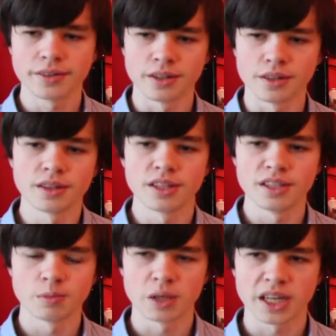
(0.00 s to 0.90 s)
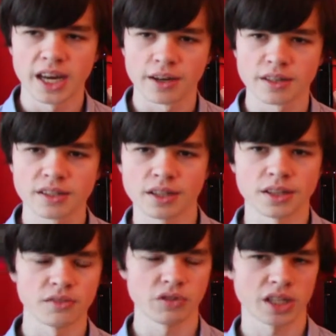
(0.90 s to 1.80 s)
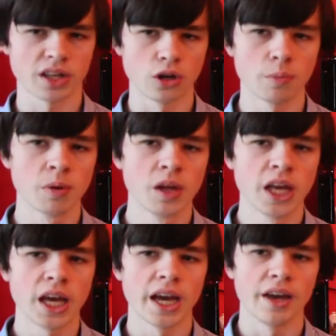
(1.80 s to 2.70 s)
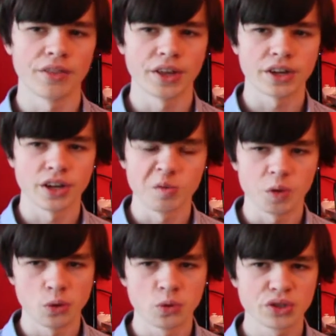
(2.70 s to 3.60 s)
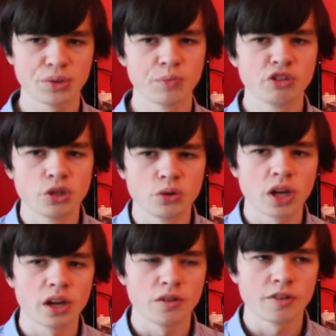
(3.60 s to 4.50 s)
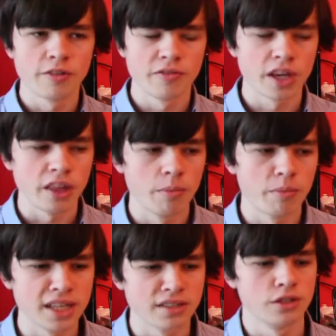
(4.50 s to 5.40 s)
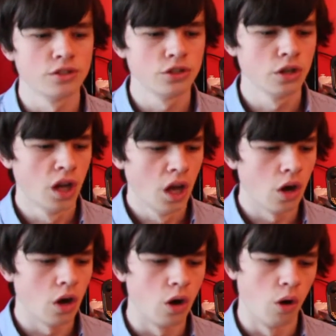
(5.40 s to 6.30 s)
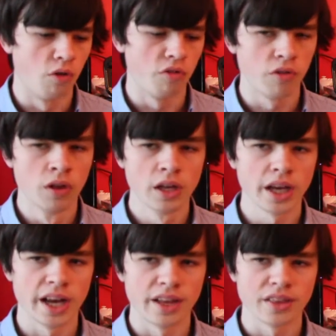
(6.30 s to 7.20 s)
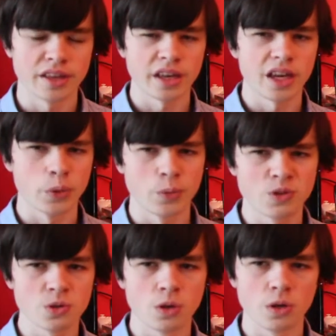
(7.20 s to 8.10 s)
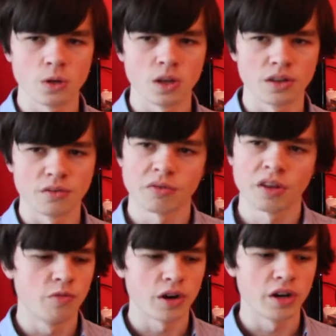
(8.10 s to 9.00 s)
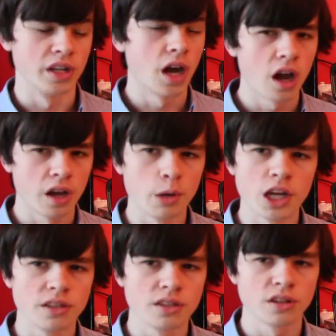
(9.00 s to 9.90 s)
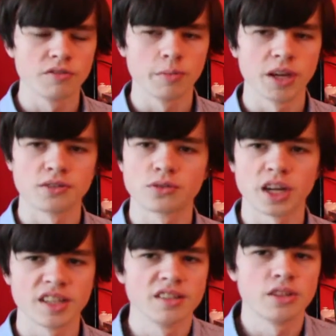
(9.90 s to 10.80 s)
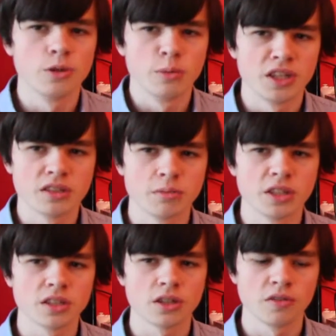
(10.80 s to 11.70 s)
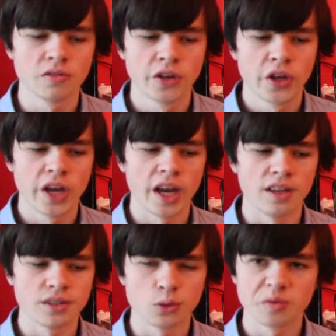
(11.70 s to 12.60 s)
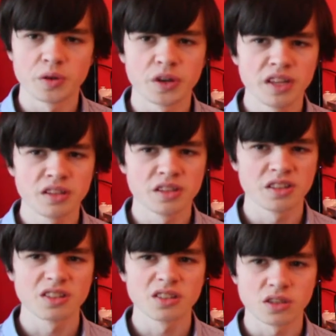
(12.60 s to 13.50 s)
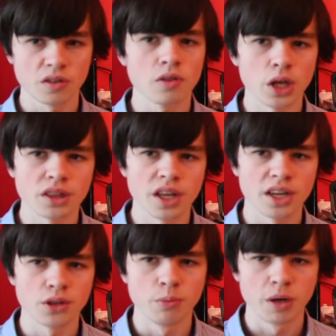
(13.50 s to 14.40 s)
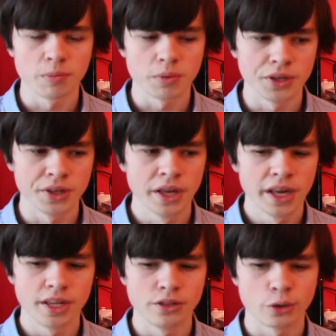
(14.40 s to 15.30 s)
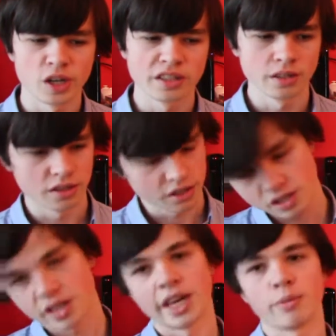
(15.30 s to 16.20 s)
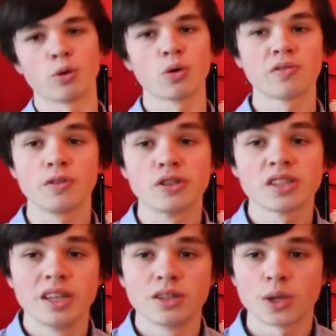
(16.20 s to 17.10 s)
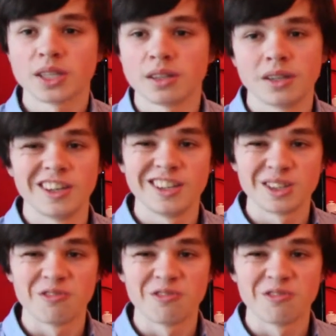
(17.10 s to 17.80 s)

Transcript: that these mechanics that they've set up, uh, they kind of use them to kind of convey the message of uh, the game. It's all a lot of very high-minded stuff about transhumanism and stuff. Uh, so if you're into stuff like that, you might be interested in this game. Or if you're just interested into